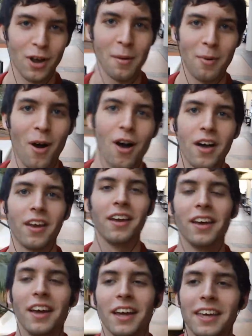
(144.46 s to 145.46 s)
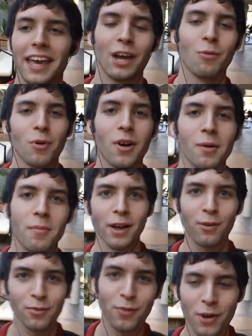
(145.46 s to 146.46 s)
a tripod, camera, a
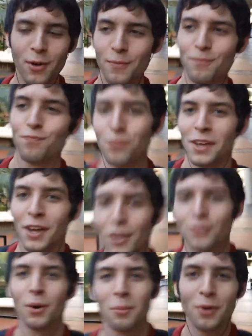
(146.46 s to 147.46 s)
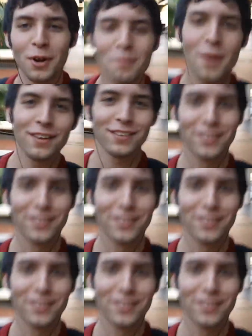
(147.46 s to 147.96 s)
microphone, so I'm pretty much